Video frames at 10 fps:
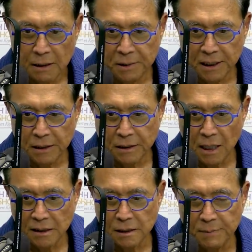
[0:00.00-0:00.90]
But he
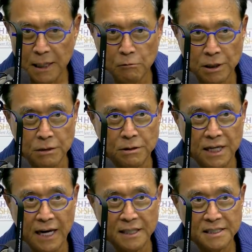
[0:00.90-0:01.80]
talks about when you
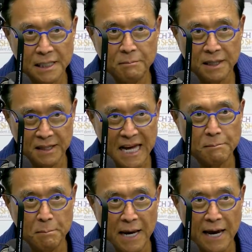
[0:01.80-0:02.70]
take something that
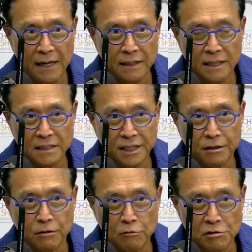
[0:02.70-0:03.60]
bad, it's like
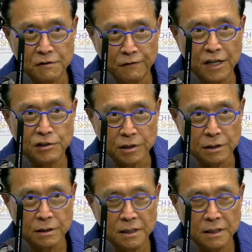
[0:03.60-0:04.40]
your crucifixion.